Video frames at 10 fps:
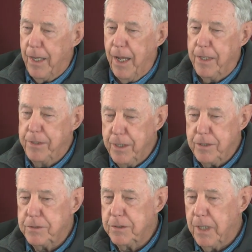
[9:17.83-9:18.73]

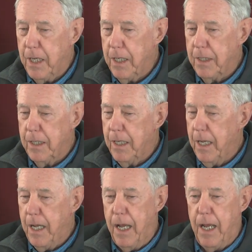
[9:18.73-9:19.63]
Yes,
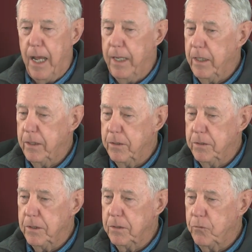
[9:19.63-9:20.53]
I had
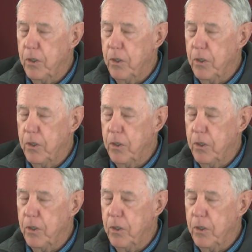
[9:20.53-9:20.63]
developed